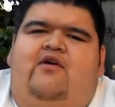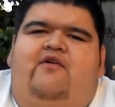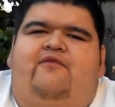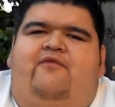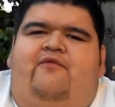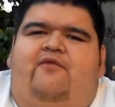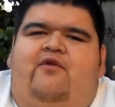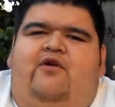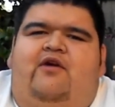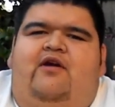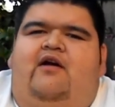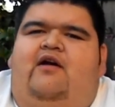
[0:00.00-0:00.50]

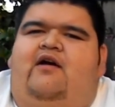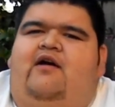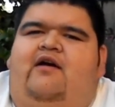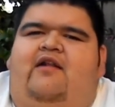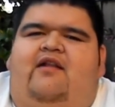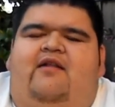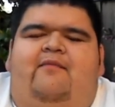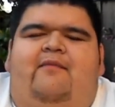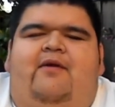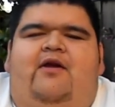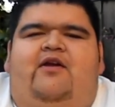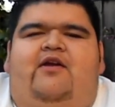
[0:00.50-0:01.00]
For a,
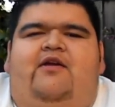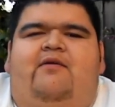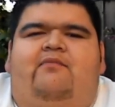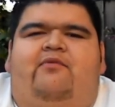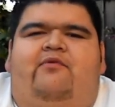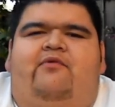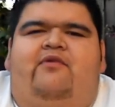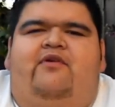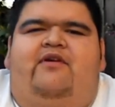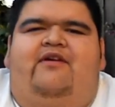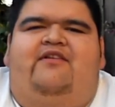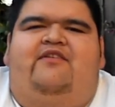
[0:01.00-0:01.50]
an American
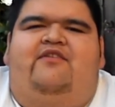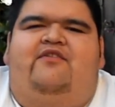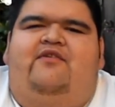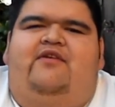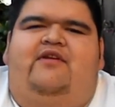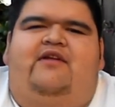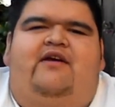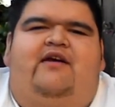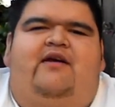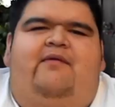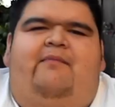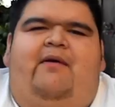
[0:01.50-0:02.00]
brewer
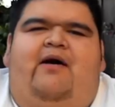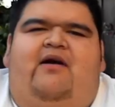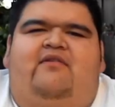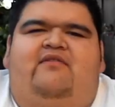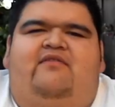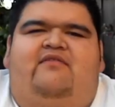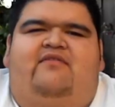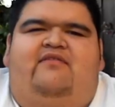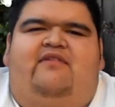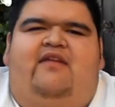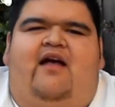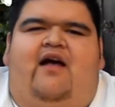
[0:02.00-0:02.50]
doing a
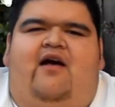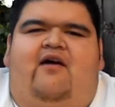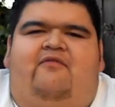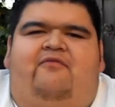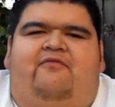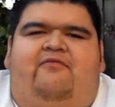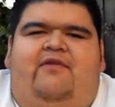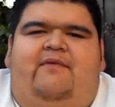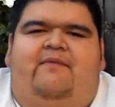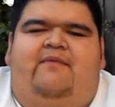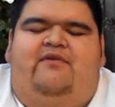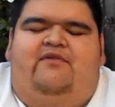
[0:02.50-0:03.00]
Belgian style
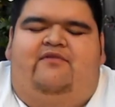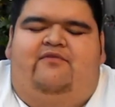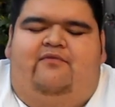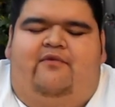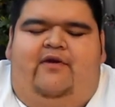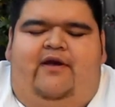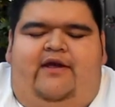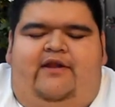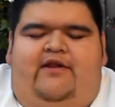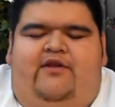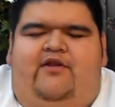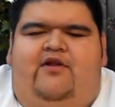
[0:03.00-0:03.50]
Flemish
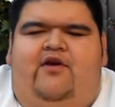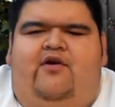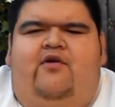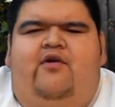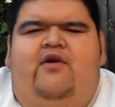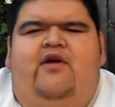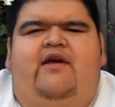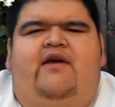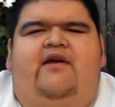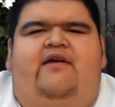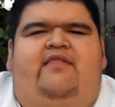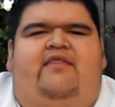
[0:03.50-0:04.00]
red, you know,
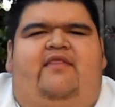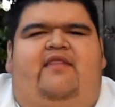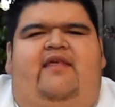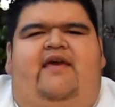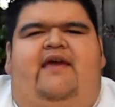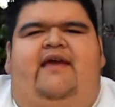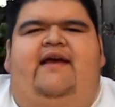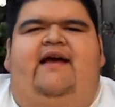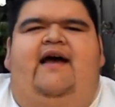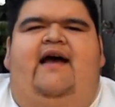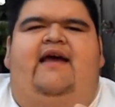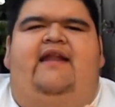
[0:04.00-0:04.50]

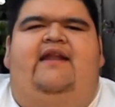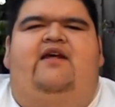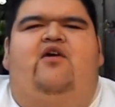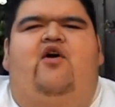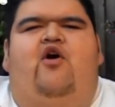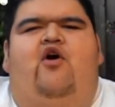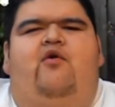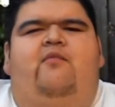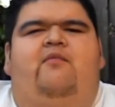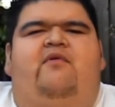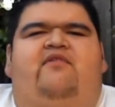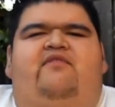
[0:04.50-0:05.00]
they kind
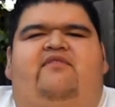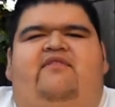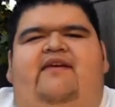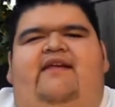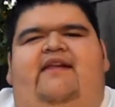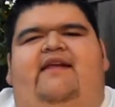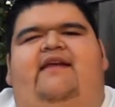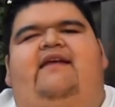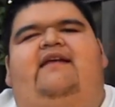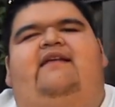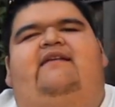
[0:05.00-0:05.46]
of almost hit it.